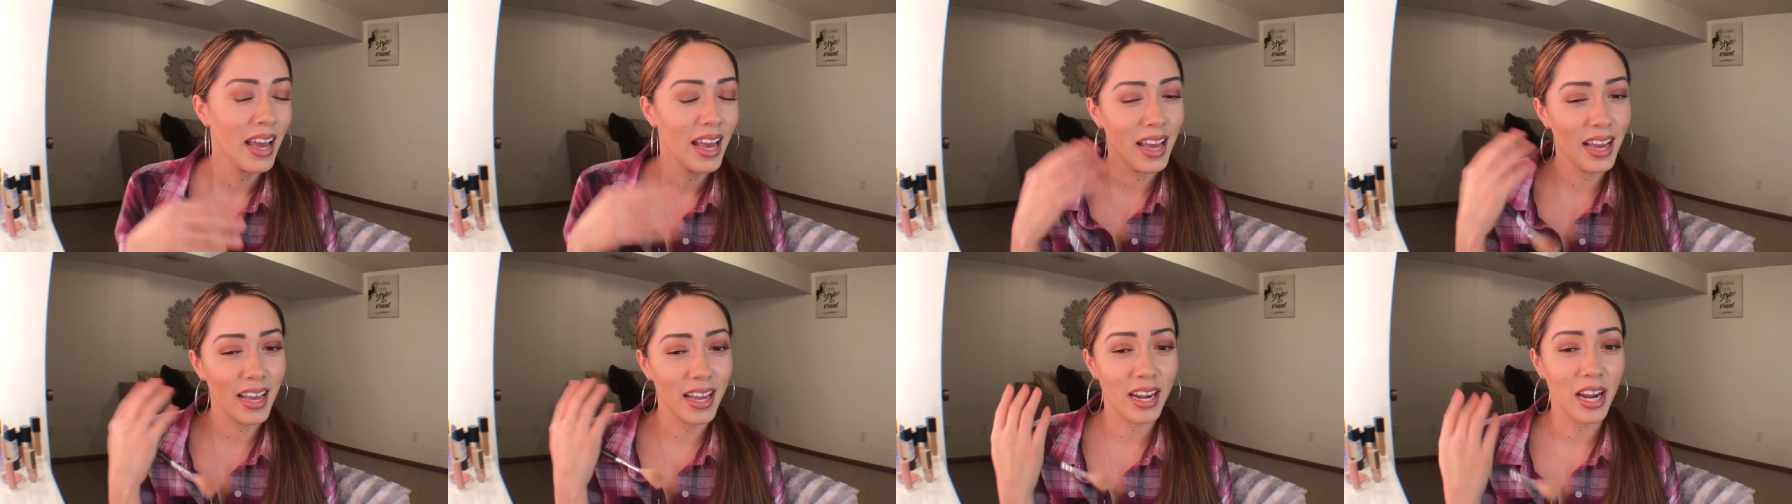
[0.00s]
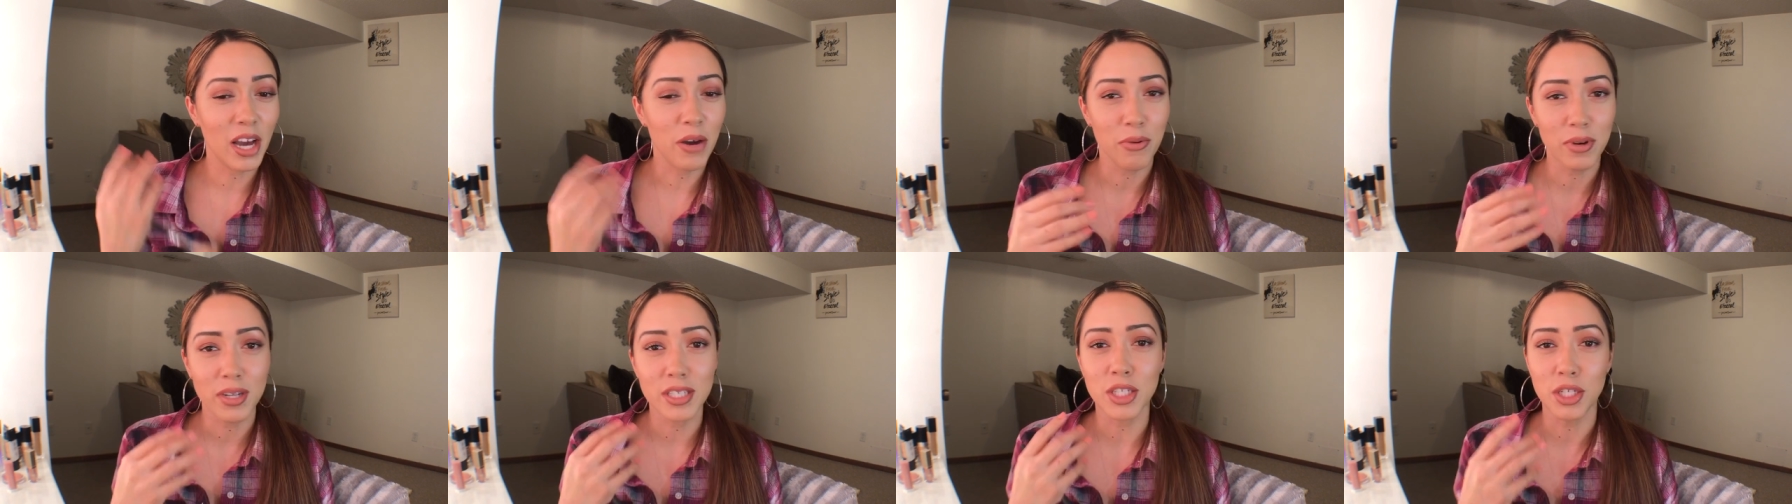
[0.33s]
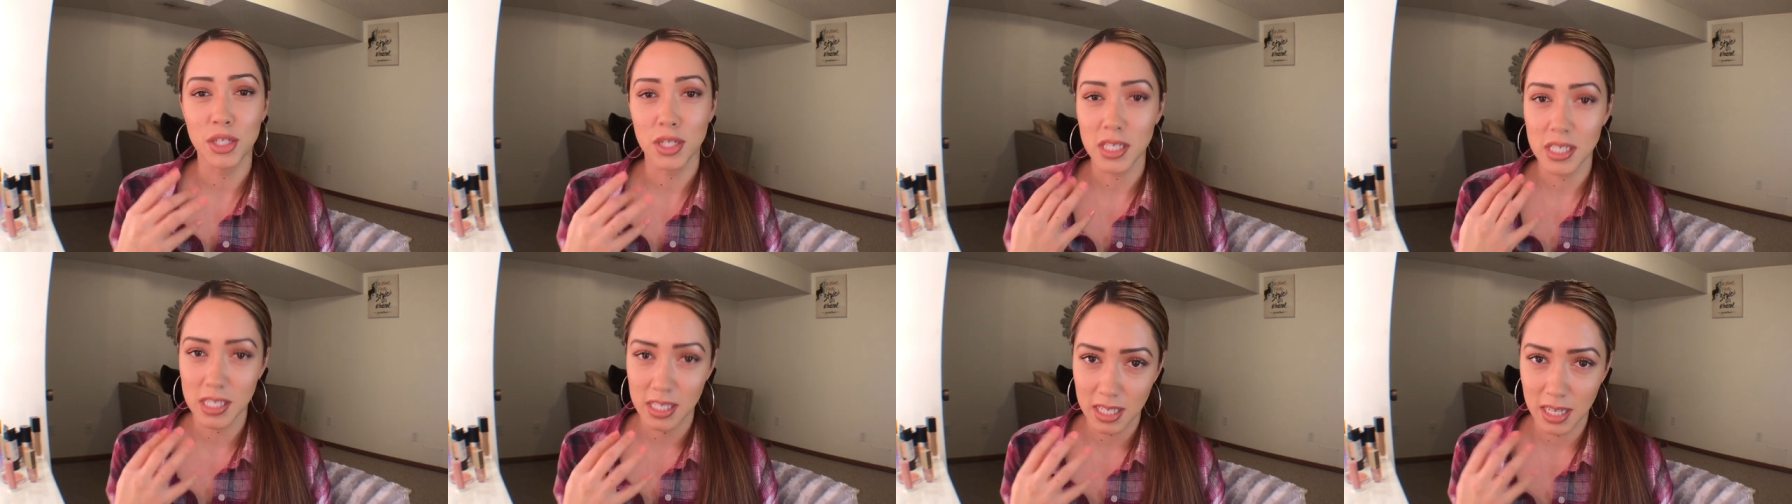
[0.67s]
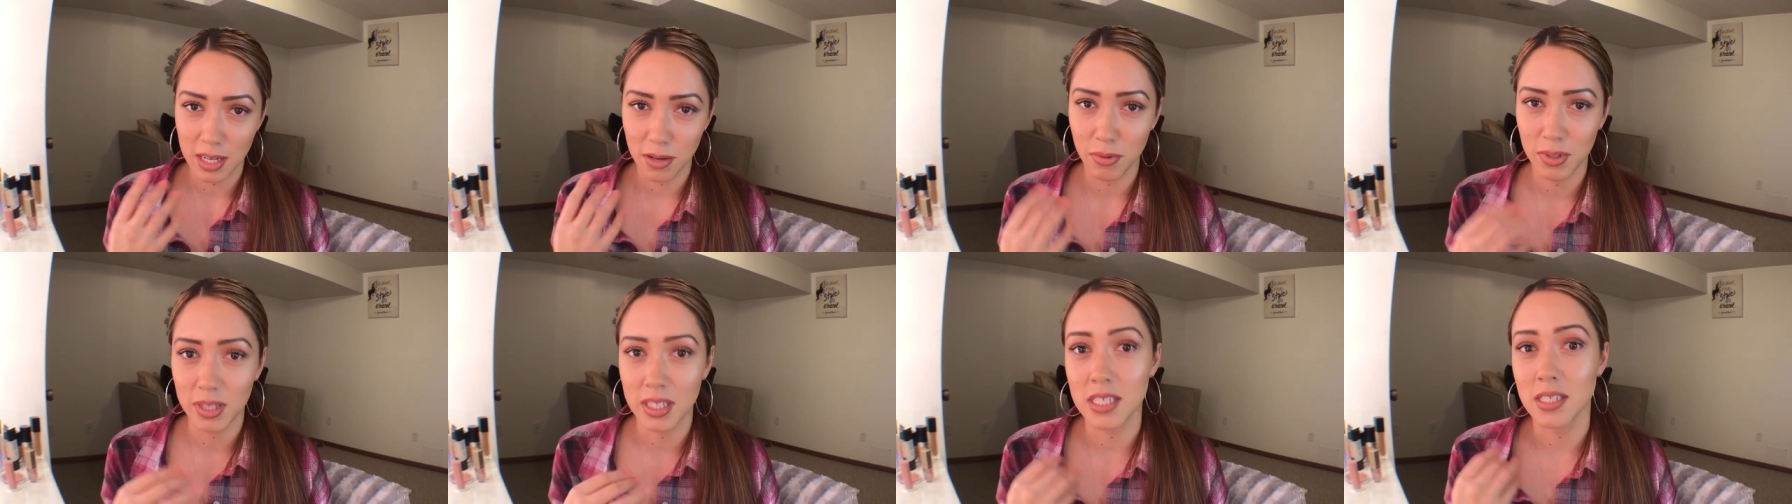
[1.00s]
and I want you to
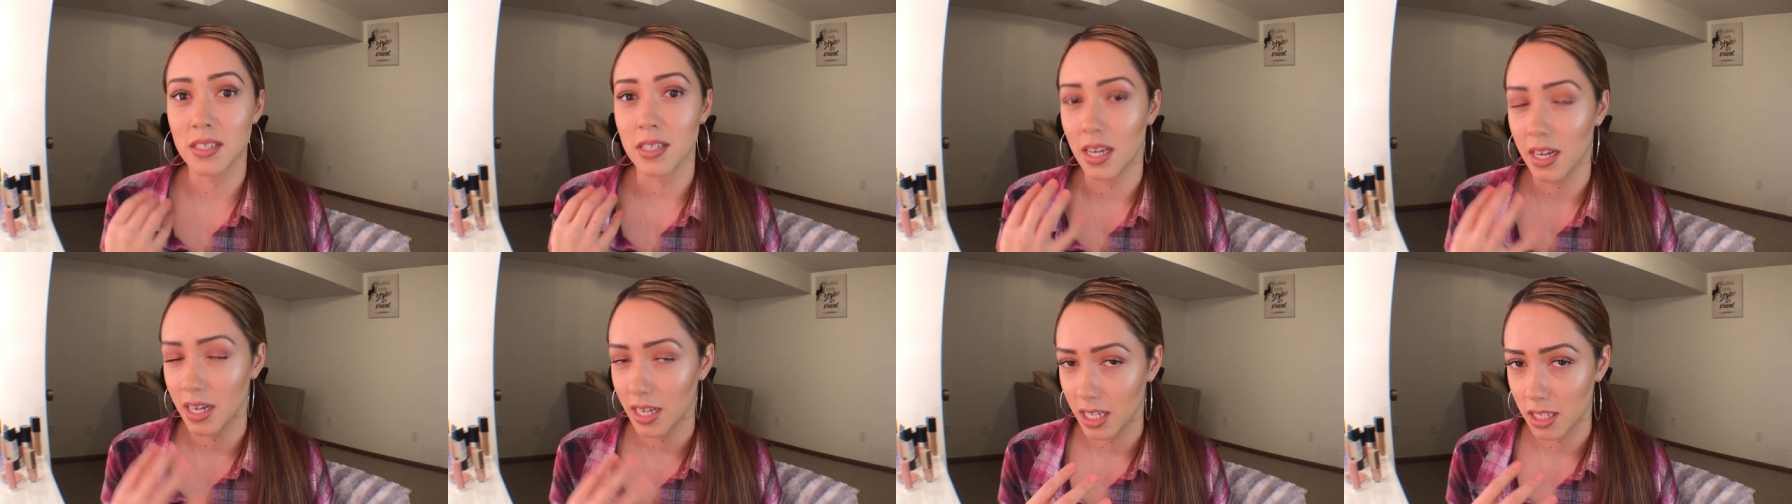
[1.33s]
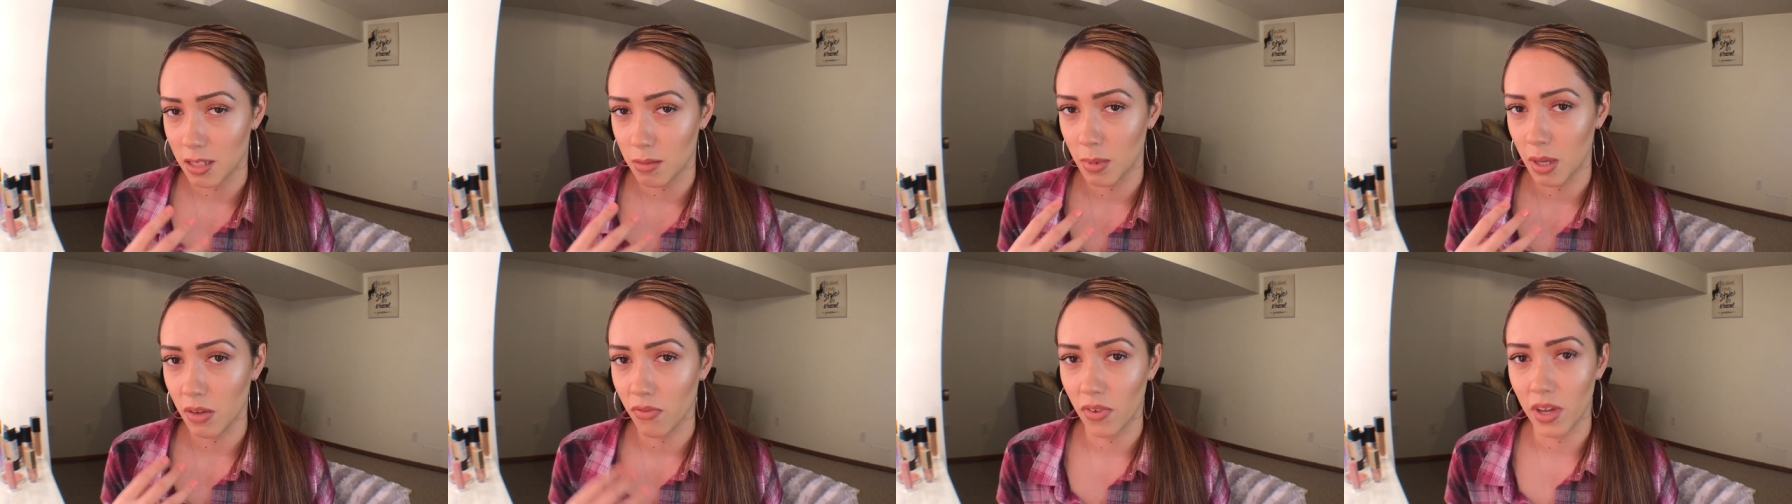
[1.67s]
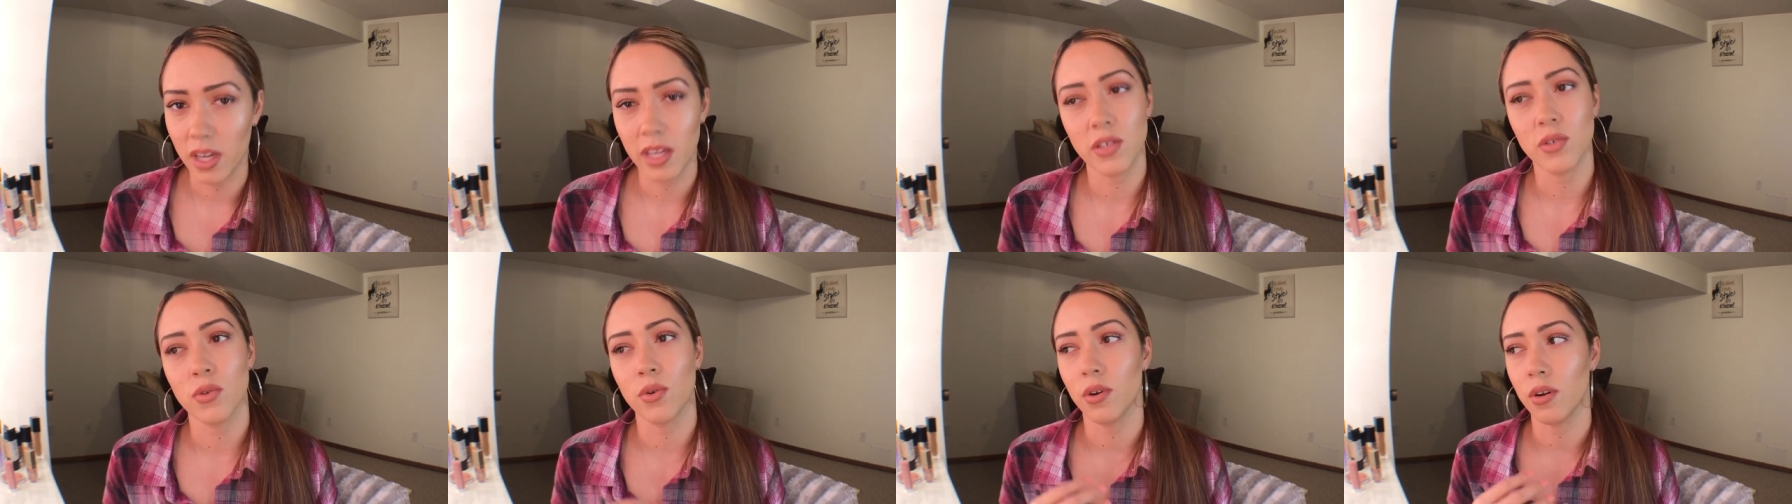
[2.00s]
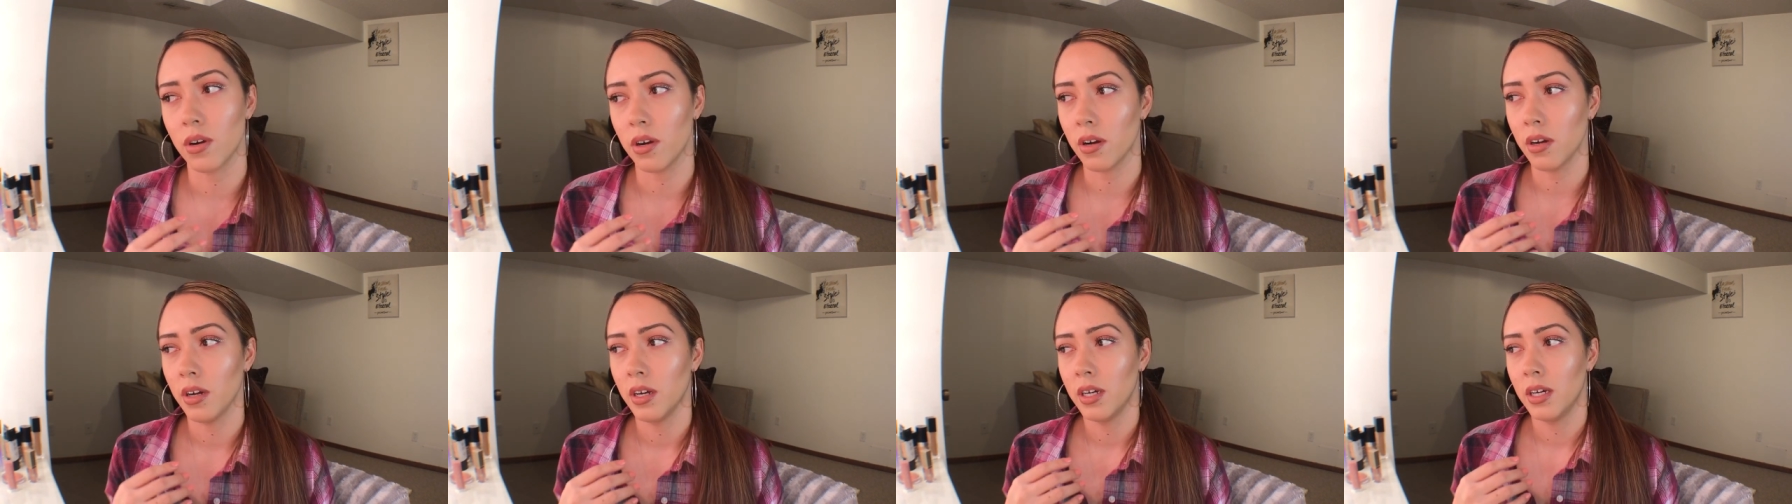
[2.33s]
see it when the sun hits my face,
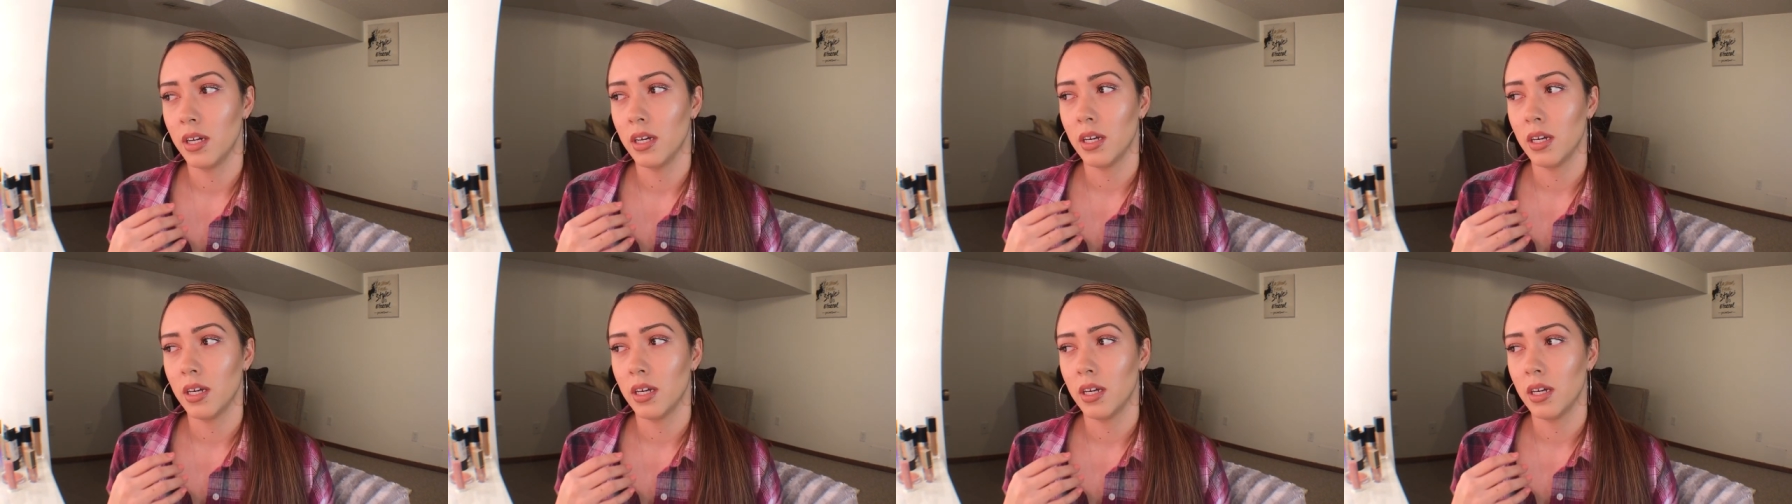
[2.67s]
or